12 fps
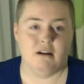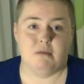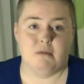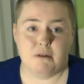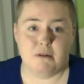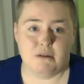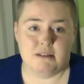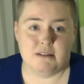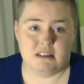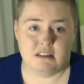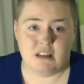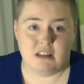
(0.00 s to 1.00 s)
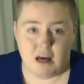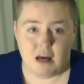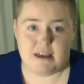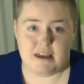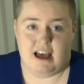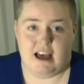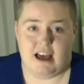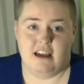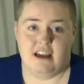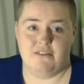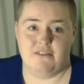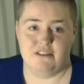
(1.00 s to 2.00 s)
Remember, it was sloppy that
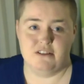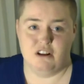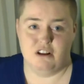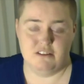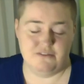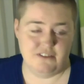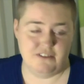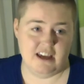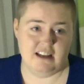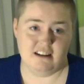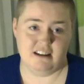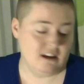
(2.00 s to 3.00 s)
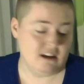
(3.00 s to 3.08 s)
day for the Jean Lafitte.